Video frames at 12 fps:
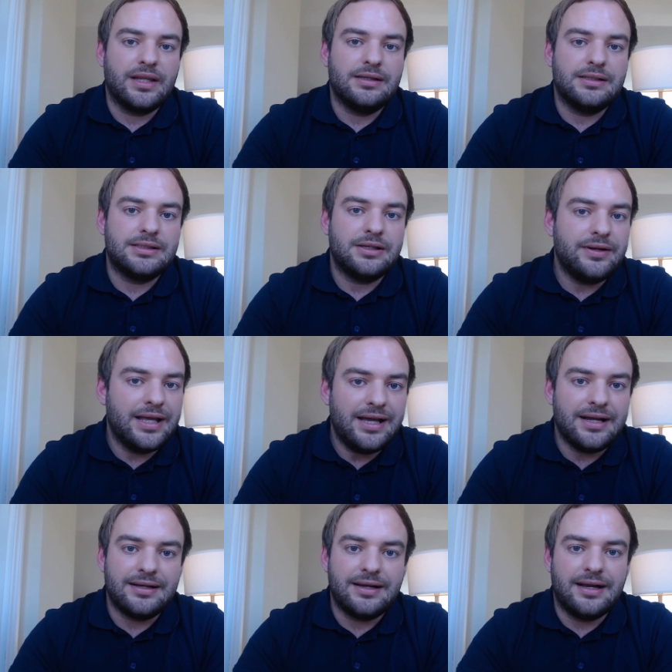So
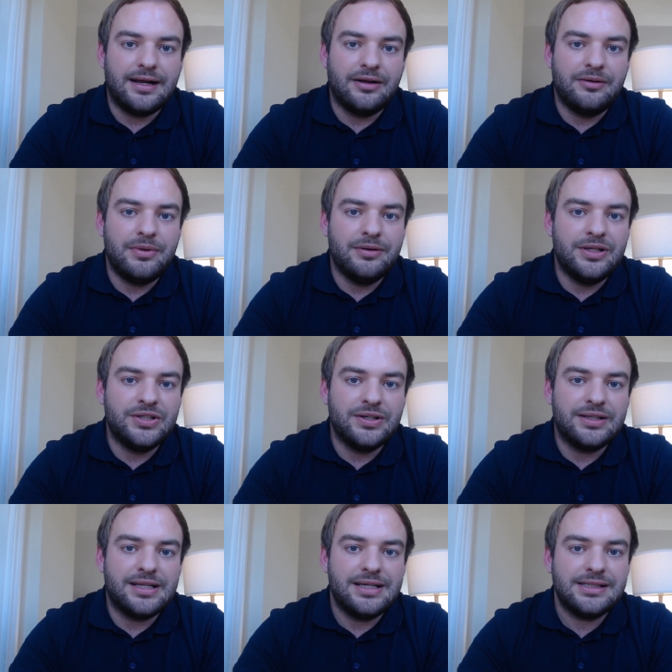yeah, I hope you
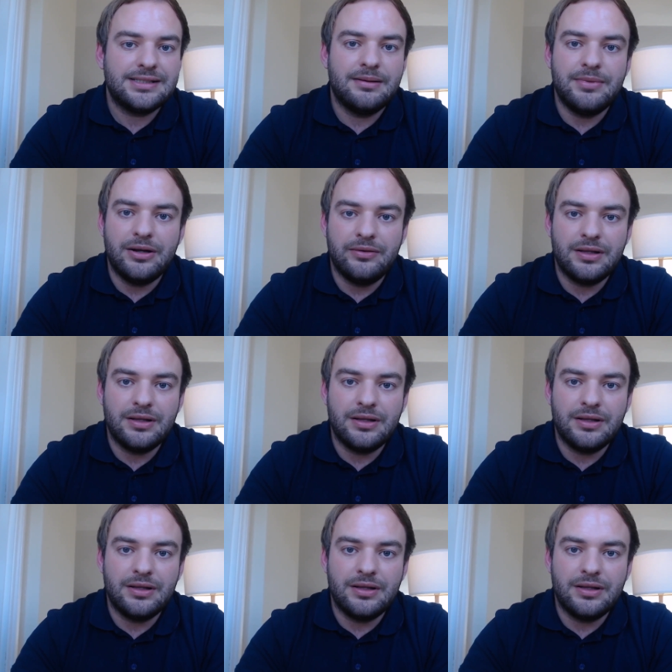enjoyed this. Let me know in the